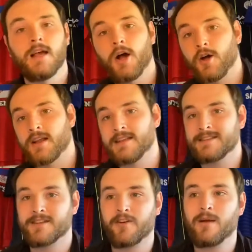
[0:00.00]
on
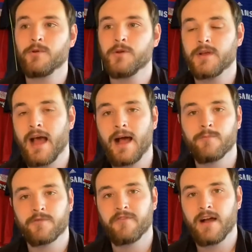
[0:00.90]
Instagram who
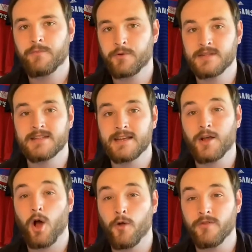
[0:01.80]
can provide printing
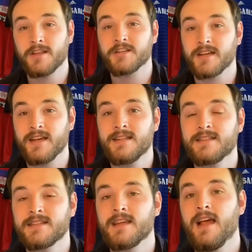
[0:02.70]
on the
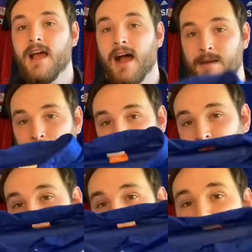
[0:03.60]
shirts. I paid
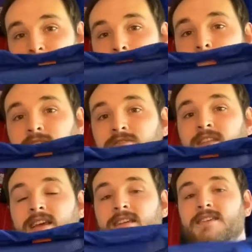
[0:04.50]
£12 for
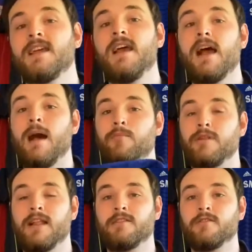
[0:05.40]
this. I'm
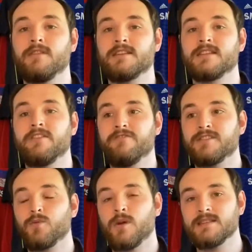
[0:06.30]
planning on listing it for
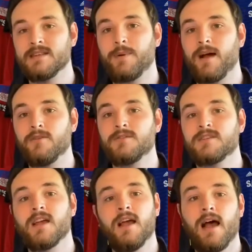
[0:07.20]

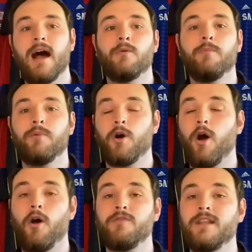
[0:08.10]
£20. I will put
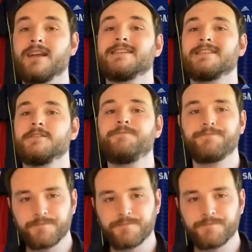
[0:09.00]
on the listing